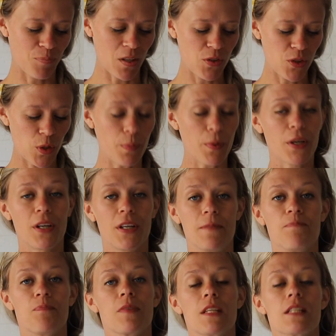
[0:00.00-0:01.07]
Super good.
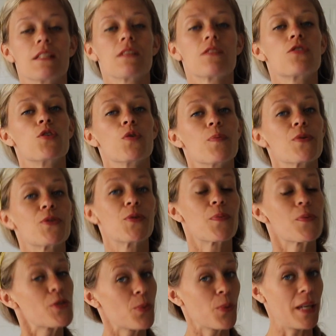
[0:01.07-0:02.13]
This is super, super
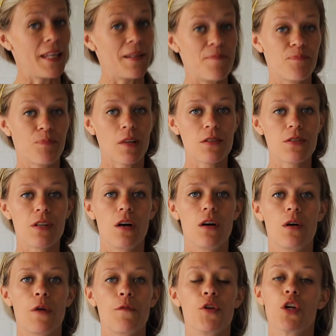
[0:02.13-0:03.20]
sweet. So
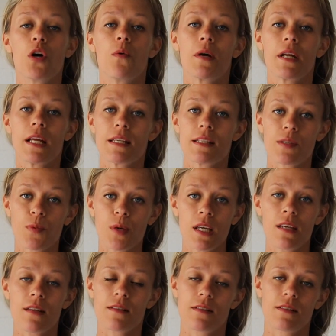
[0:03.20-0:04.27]
if you don't want it as
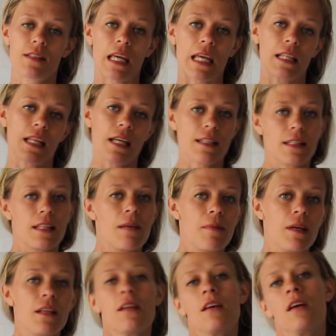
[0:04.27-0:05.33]
sweet, take less
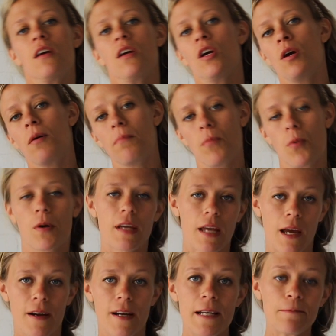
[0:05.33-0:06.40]
lemon, more
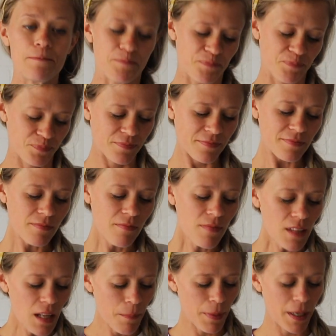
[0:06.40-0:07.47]
carrot,
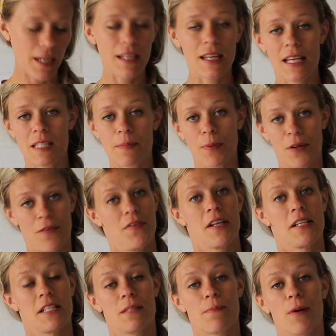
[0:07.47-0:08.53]
but it's perfect.
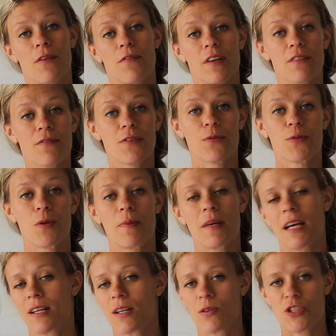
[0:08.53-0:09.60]
It's perfect for Ruby.
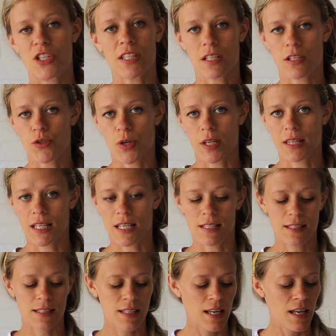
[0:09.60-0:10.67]
I know she's gonna drink
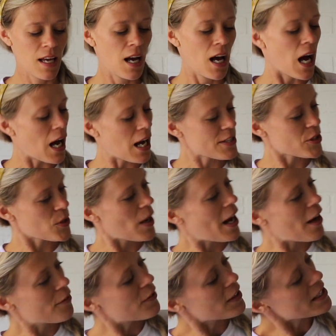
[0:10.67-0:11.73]
this. Also,
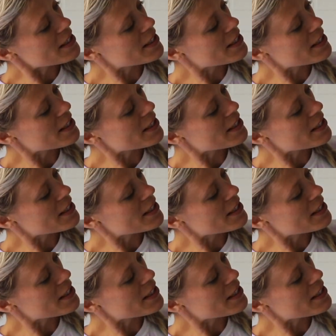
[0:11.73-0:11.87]
how fun